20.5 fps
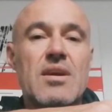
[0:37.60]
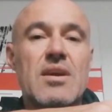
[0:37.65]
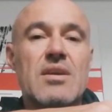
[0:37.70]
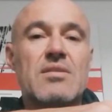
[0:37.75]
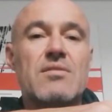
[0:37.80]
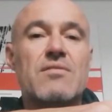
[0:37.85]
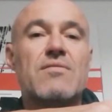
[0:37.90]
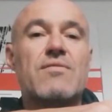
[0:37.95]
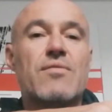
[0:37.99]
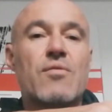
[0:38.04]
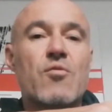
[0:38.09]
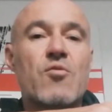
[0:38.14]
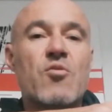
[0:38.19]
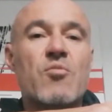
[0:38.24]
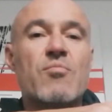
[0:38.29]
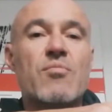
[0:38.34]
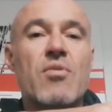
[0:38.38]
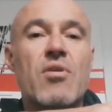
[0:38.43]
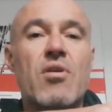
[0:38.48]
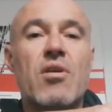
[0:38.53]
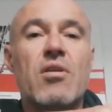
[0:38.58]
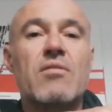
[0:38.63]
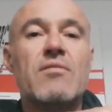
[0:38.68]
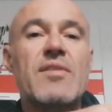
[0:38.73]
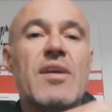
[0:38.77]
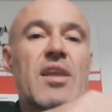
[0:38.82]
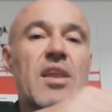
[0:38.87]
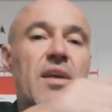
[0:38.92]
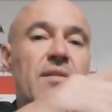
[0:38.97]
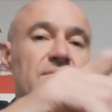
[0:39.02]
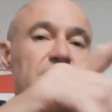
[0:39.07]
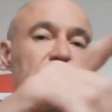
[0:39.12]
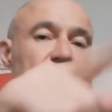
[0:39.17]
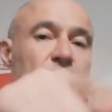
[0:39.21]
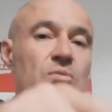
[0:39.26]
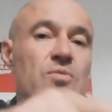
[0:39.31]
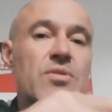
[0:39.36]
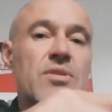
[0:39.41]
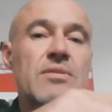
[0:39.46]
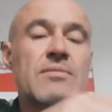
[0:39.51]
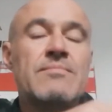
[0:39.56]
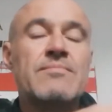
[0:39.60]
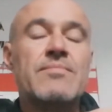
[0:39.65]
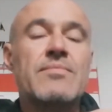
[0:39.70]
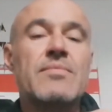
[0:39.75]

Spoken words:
and the fulcrum of that love story